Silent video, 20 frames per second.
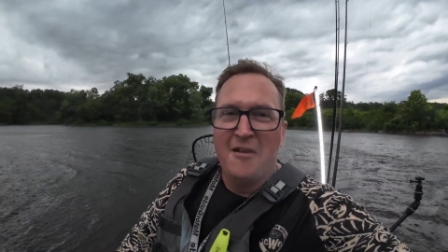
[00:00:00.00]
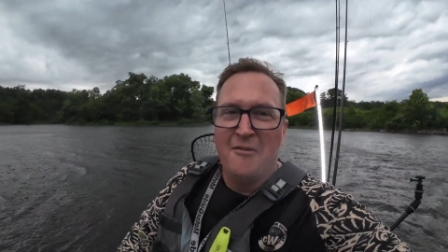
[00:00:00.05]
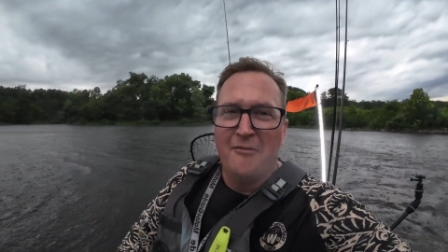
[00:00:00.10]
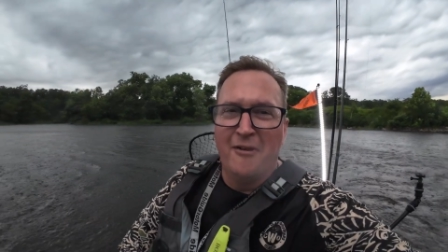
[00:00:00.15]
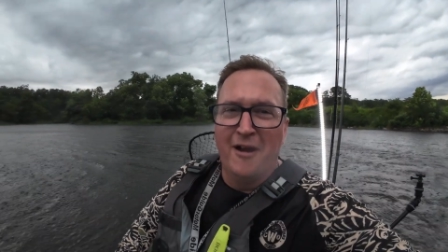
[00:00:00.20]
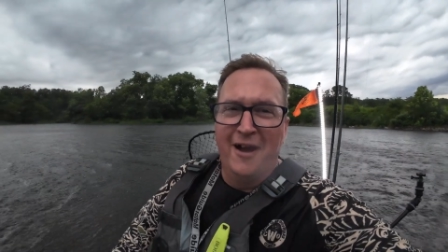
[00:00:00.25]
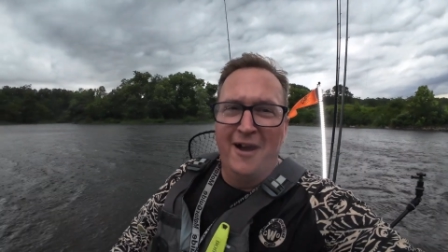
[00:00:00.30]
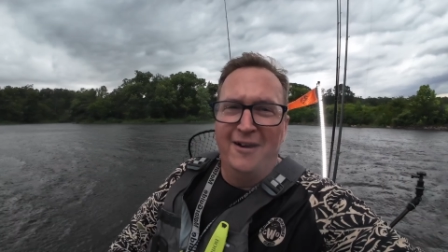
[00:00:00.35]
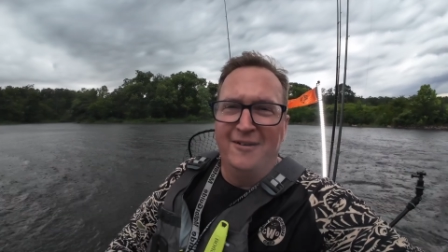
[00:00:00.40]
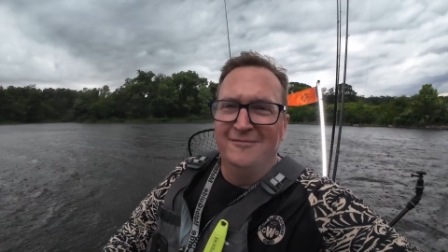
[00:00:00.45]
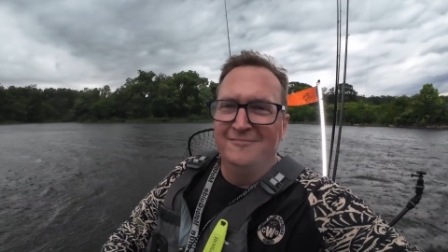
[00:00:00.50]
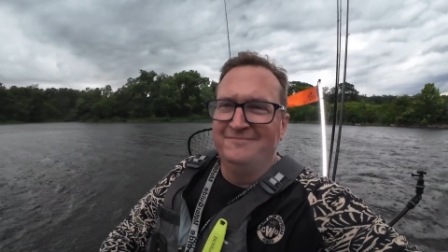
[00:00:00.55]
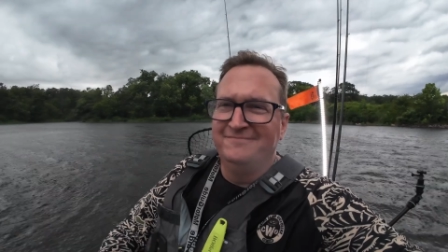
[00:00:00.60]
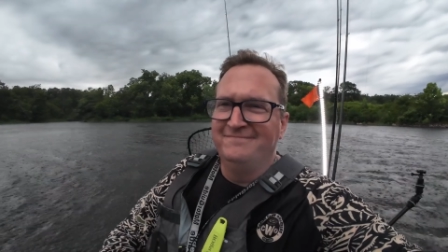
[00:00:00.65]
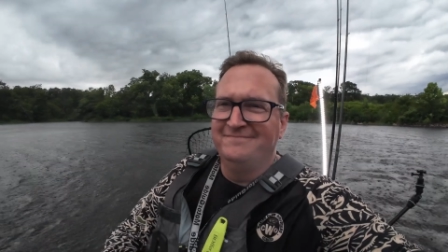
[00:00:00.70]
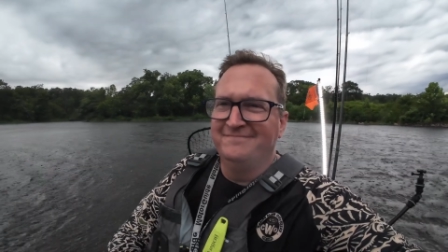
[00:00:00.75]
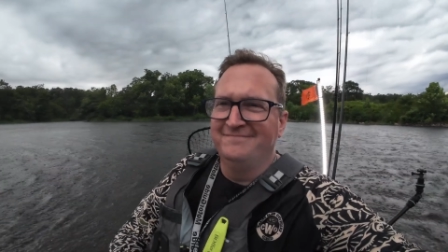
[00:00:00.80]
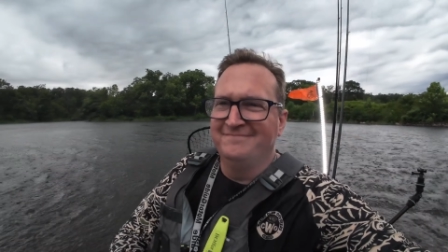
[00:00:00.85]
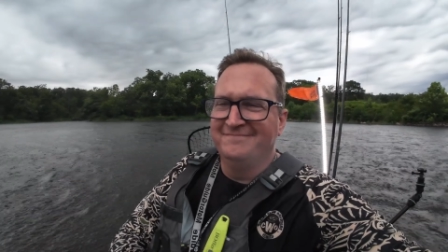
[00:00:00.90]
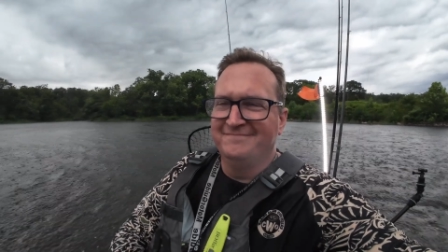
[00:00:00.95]
Well,
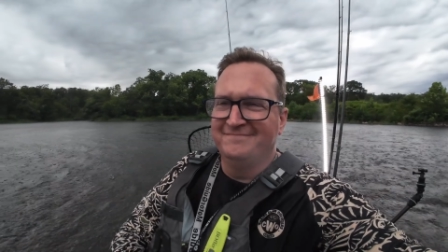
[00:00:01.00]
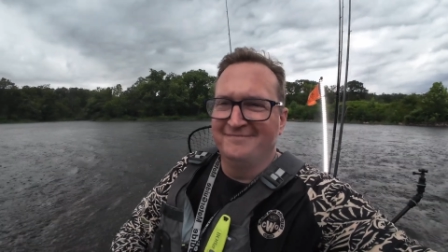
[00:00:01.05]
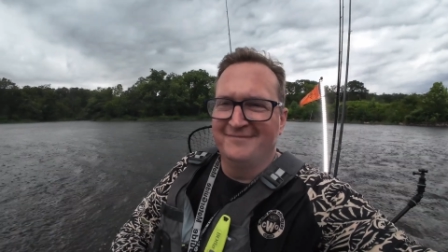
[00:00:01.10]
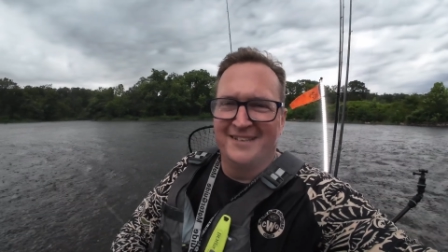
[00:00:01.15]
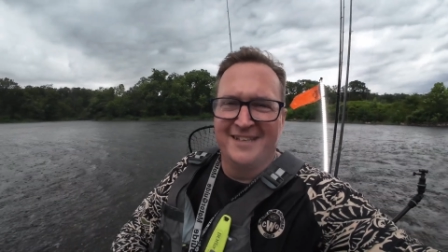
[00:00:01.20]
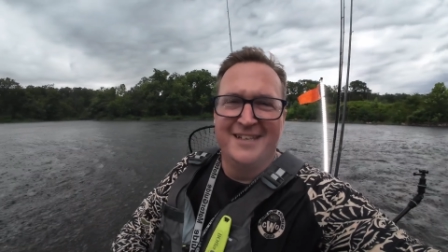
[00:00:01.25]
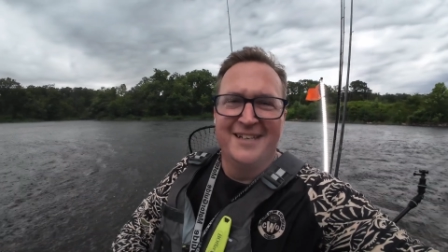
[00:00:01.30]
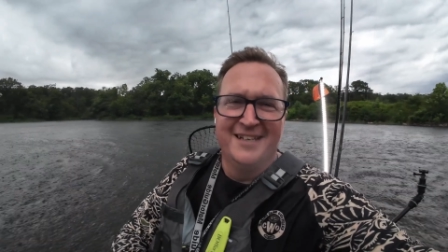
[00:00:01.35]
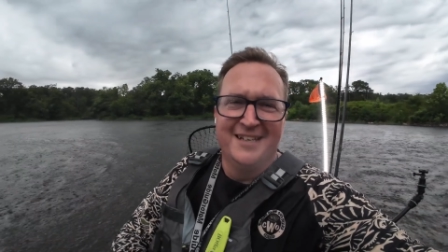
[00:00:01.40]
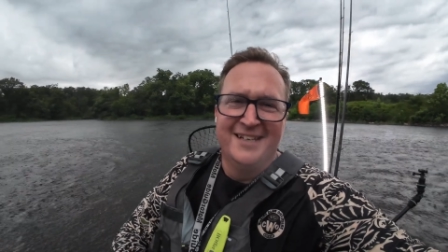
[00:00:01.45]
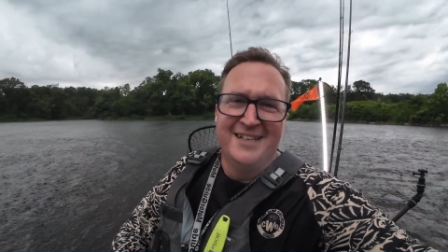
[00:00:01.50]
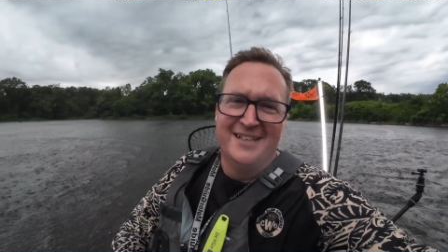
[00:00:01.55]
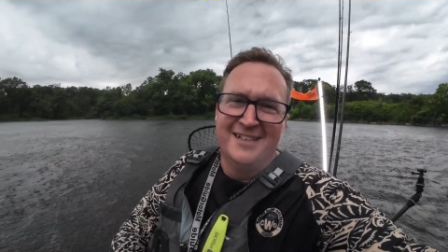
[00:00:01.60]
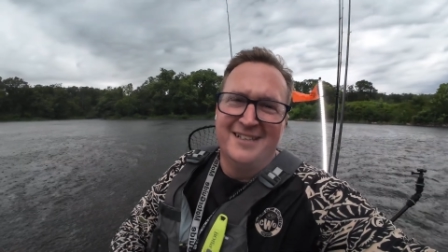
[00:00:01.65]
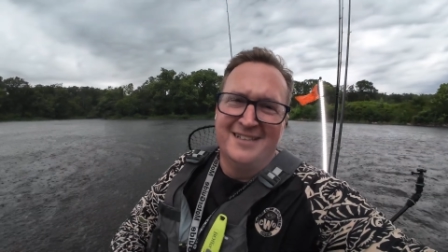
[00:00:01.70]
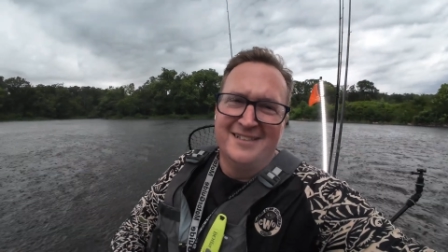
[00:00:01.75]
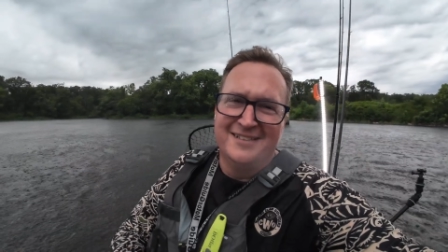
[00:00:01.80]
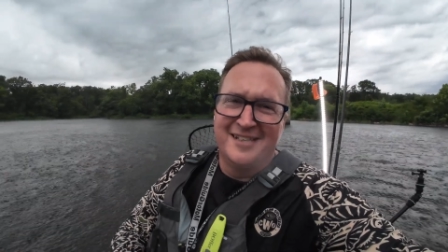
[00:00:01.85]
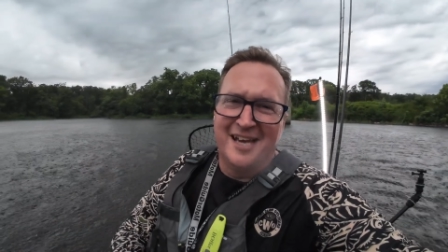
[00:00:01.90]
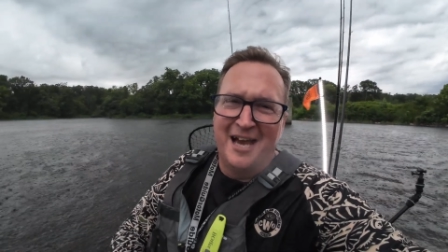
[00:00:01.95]

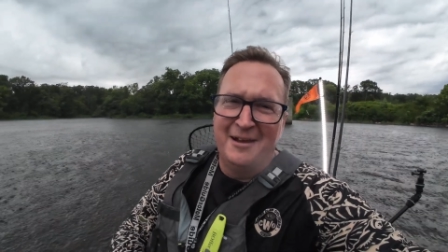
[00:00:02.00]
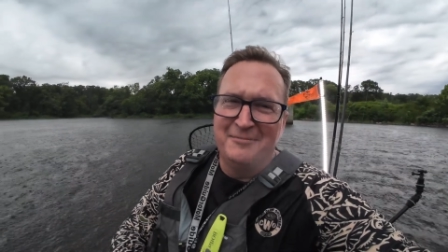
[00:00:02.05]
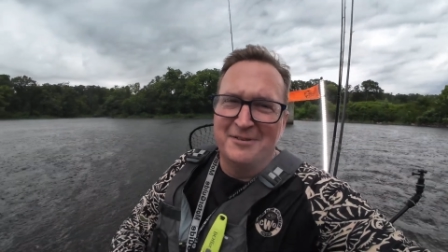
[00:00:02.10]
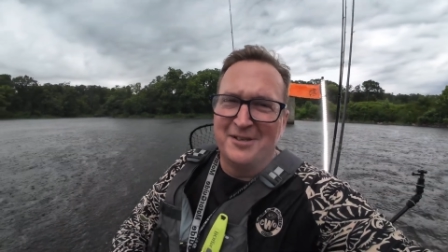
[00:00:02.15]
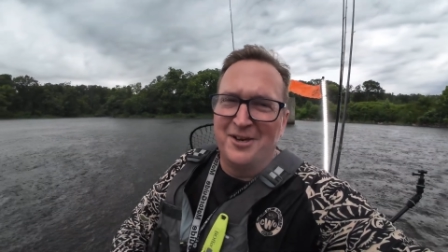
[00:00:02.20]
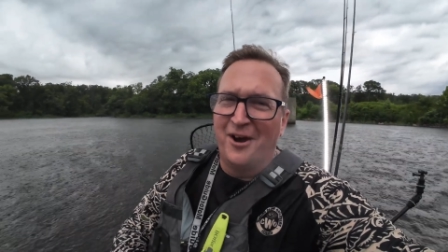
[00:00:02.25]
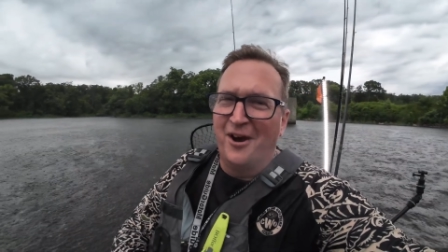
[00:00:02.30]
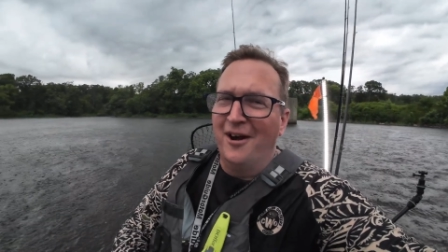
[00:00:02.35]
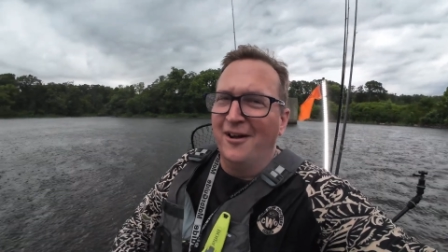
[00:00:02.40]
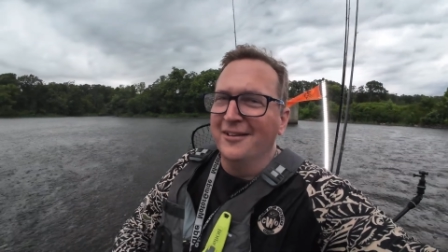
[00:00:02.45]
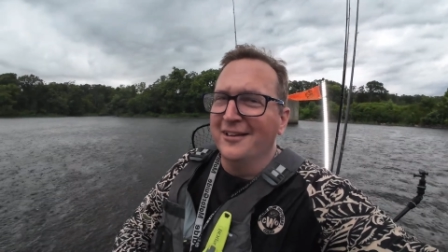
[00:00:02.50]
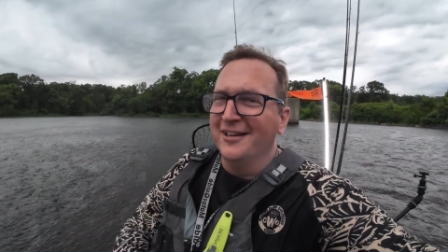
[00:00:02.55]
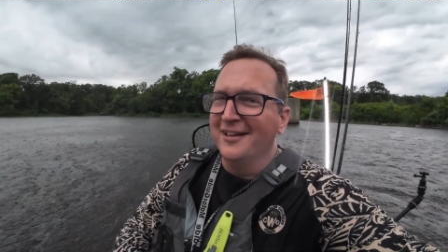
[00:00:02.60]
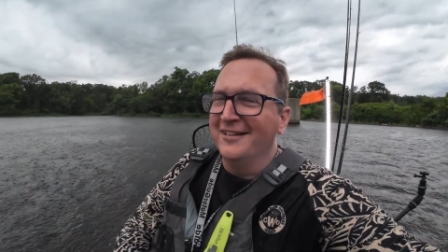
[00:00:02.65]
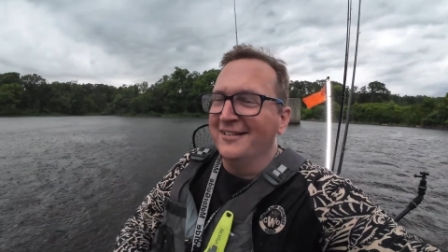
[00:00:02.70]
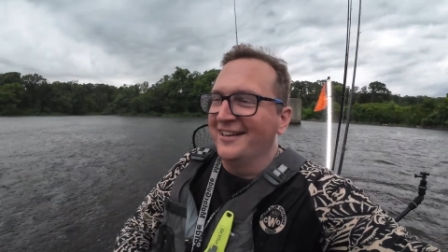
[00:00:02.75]
time to call it.